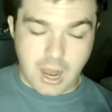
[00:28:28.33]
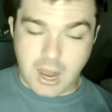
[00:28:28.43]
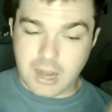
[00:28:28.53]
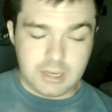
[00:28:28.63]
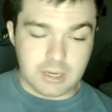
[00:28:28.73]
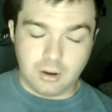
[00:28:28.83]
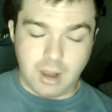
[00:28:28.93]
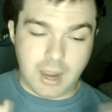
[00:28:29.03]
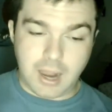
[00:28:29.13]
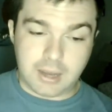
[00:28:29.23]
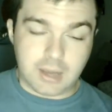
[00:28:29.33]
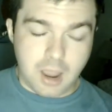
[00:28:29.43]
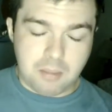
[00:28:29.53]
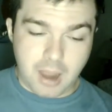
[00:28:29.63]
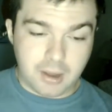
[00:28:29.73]
I
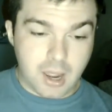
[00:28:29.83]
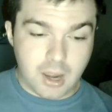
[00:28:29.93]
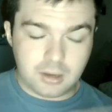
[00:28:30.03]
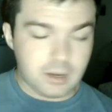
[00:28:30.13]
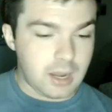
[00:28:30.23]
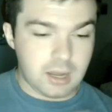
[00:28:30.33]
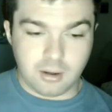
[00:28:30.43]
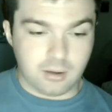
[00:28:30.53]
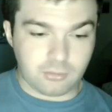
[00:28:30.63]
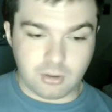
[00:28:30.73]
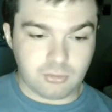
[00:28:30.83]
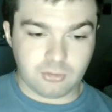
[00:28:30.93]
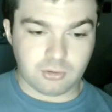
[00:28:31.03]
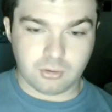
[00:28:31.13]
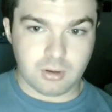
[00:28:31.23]
got an
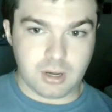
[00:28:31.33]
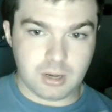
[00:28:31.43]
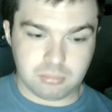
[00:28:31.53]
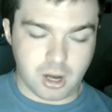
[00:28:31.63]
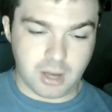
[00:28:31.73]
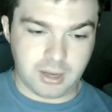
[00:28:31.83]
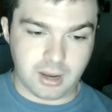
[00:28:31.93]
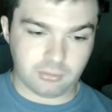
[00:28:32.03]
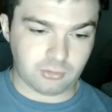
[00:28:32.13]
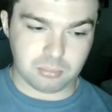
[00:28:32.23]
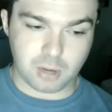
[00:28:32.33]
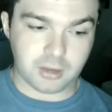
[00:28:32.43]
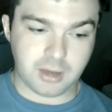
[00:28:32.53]
associate's degree in broadcast and